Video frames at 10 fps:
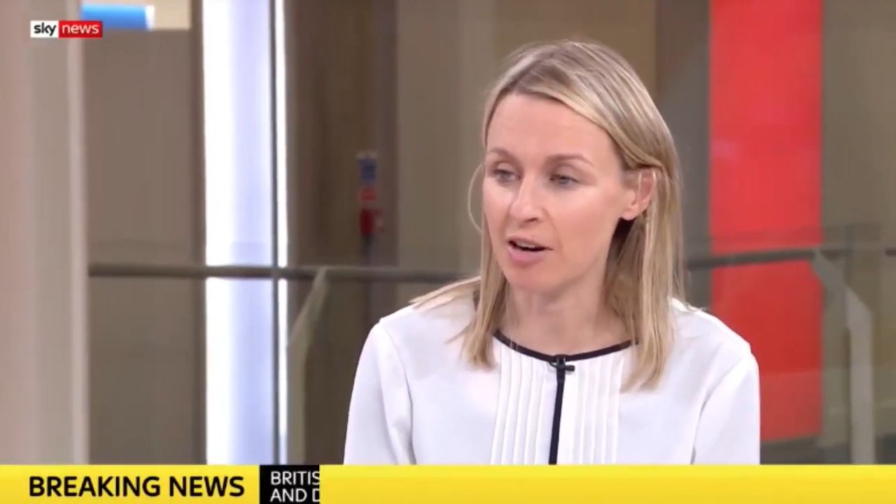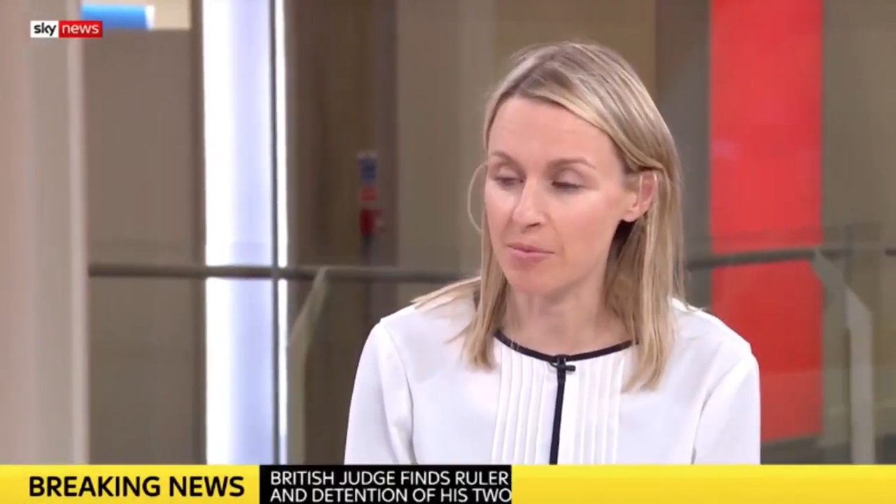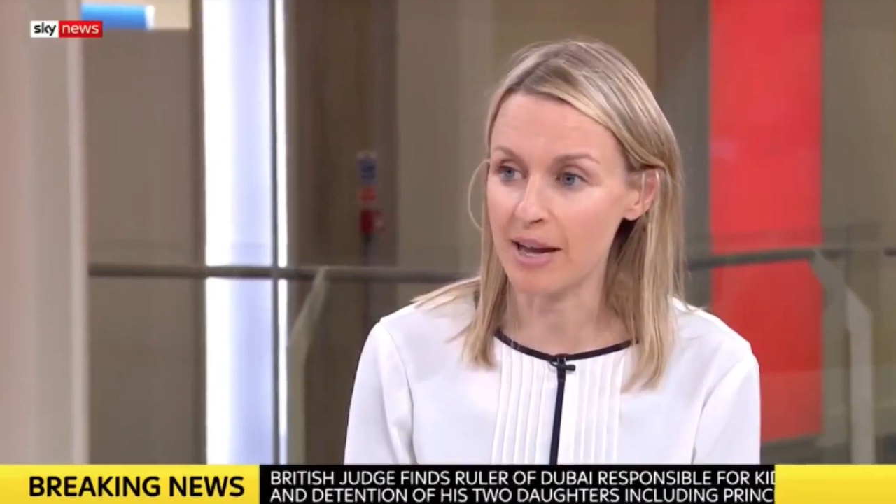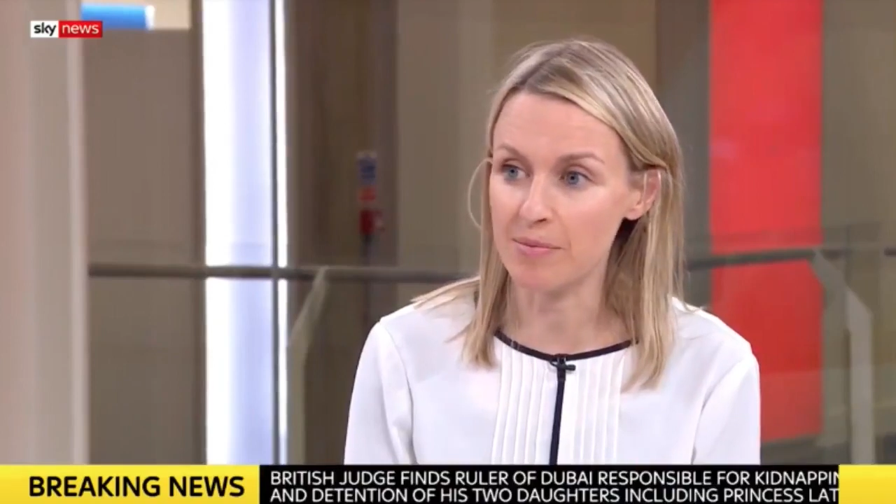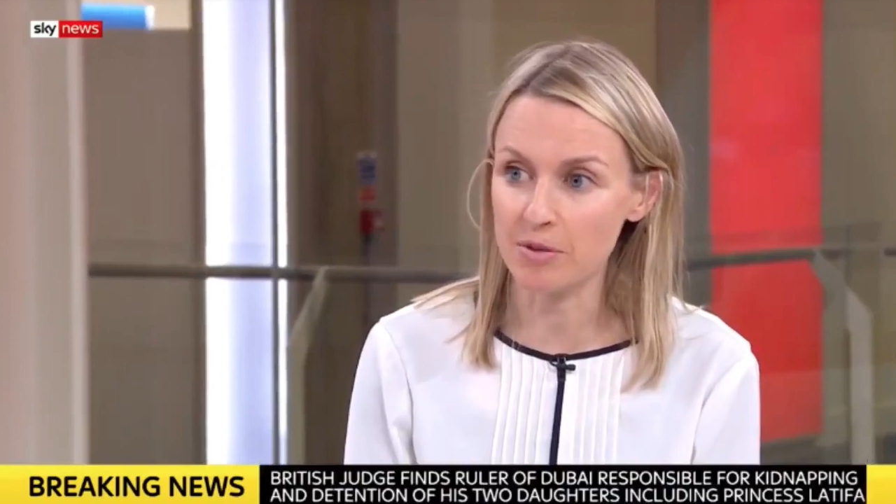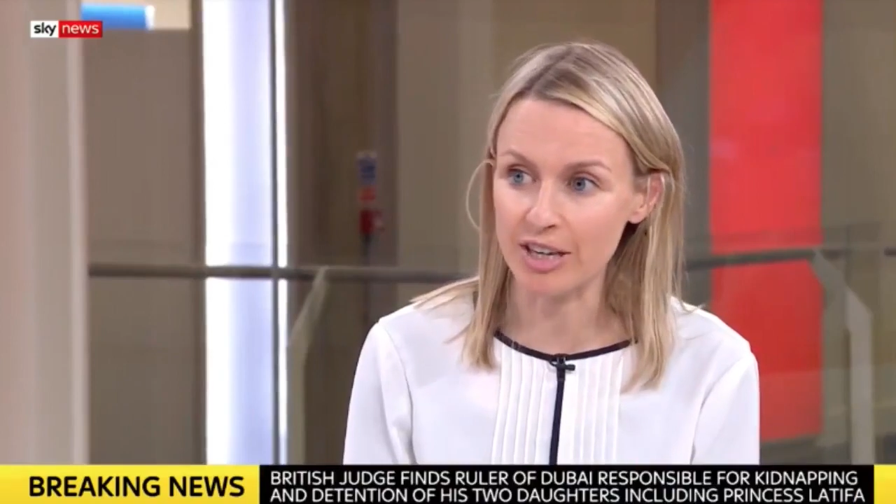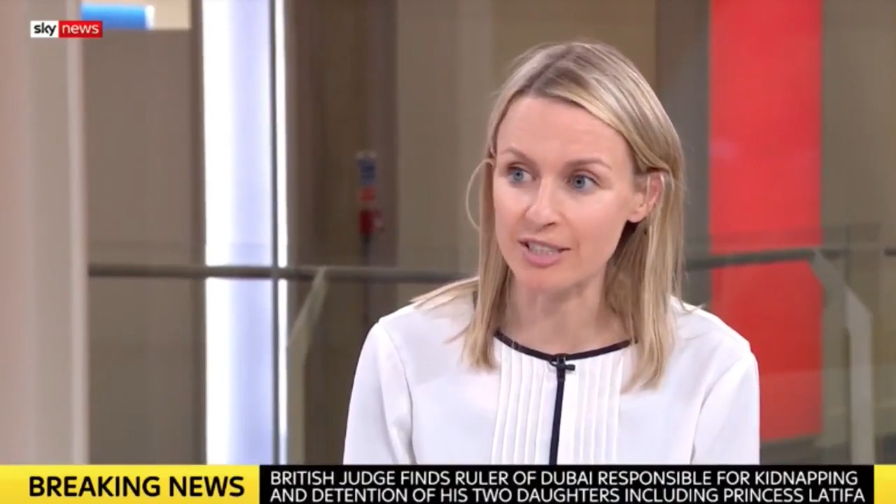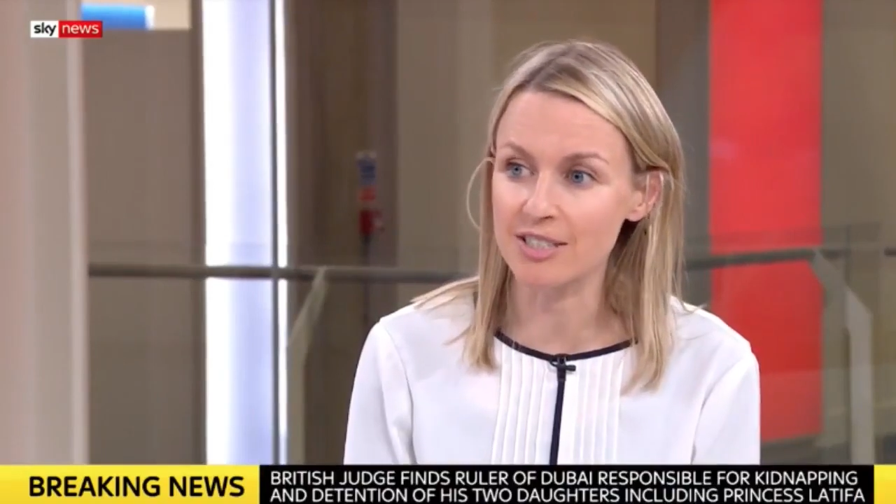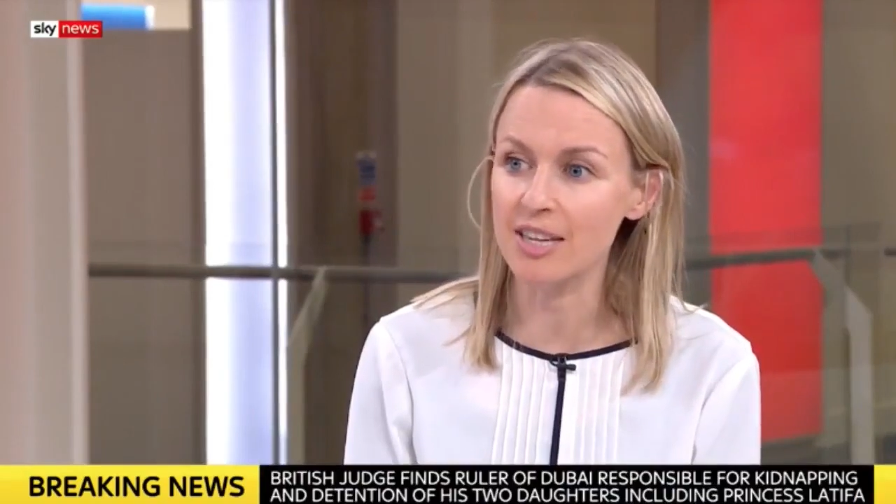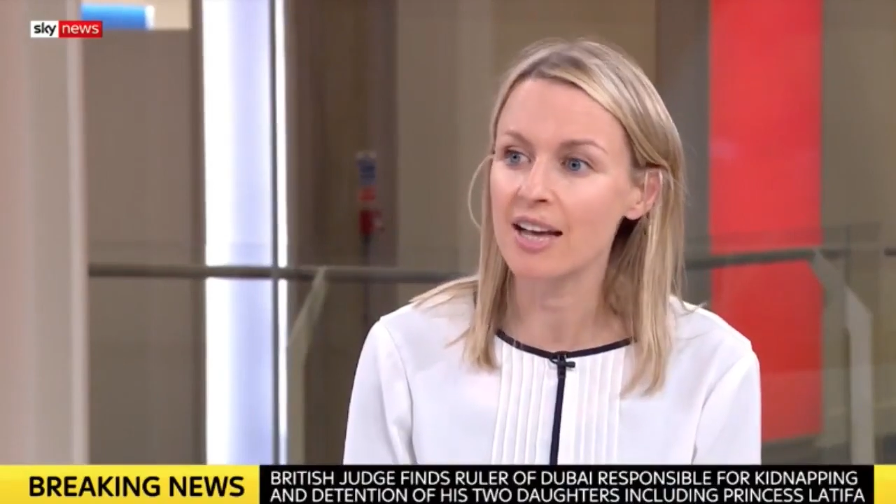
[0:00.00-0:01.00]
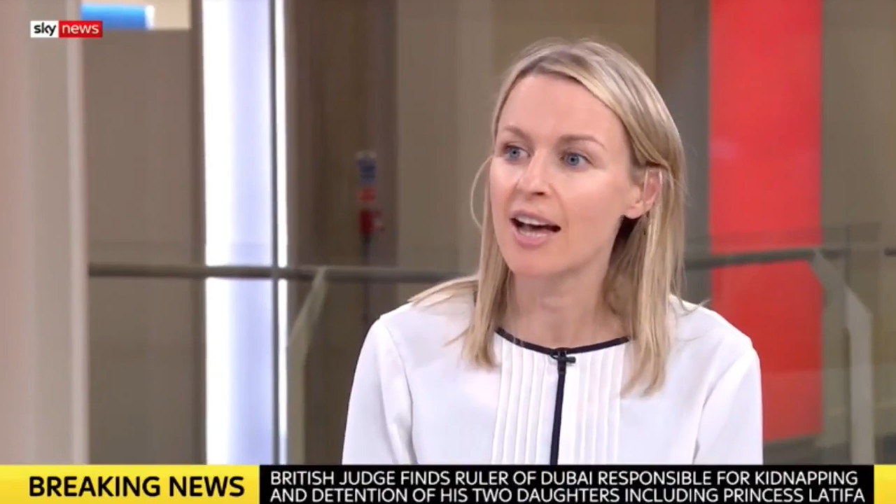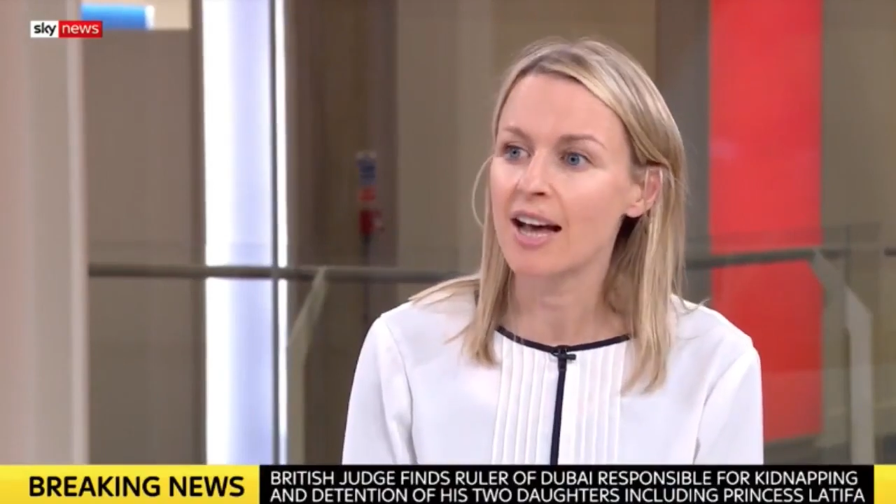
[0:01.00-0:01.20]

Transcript: Arab Emirates,